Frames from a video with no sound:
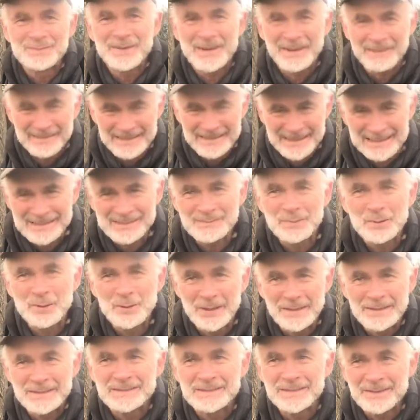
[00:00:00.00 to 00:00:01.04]
Very good
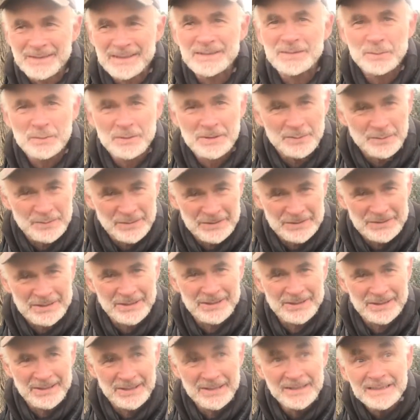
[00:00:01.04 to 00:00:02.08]
point. So this work was
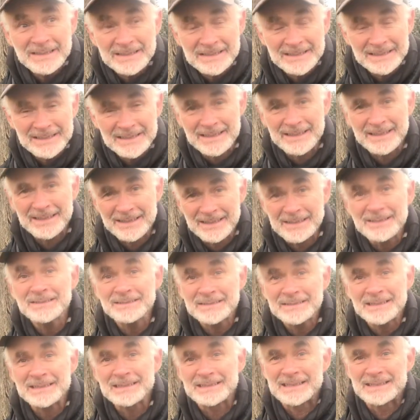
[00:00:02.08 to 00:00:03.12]
done in the
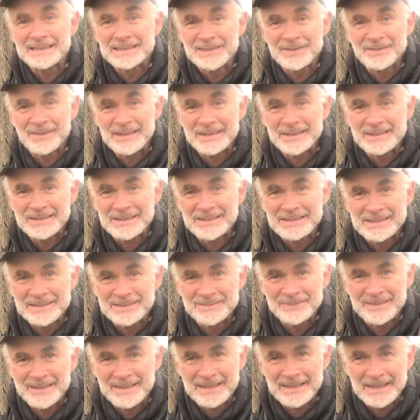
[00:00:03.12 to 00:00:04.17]
early days of HS2,
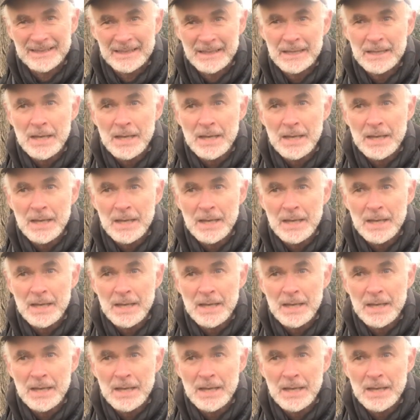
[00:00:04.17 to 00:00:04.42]
we think,